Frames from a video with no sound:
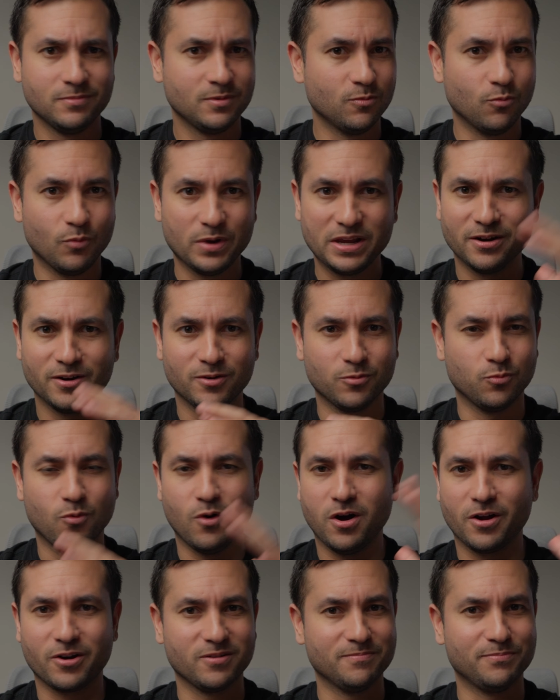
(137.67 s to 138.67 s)
weird
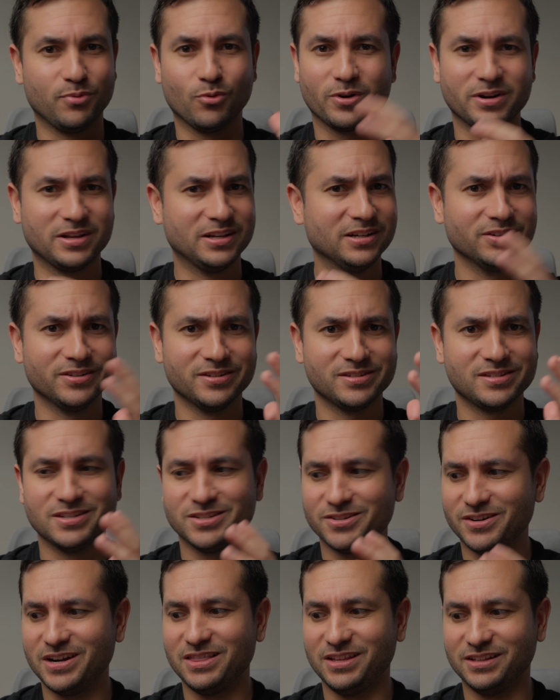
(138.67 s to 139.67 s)
waterborne illnesses
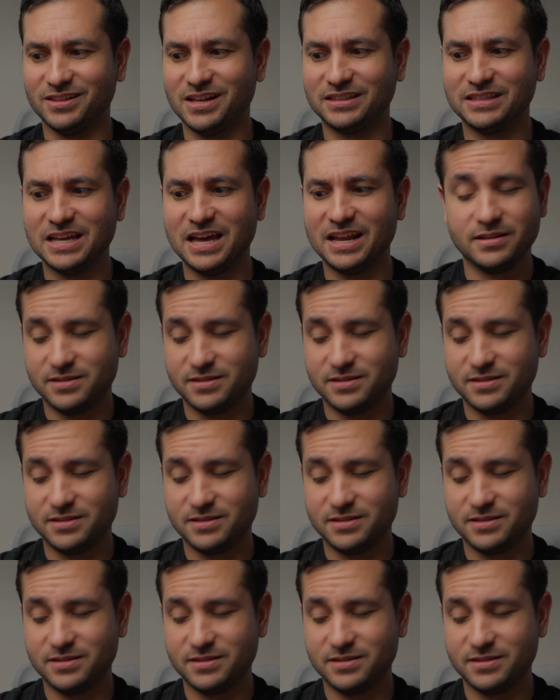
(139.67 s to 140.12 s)
or anything like that.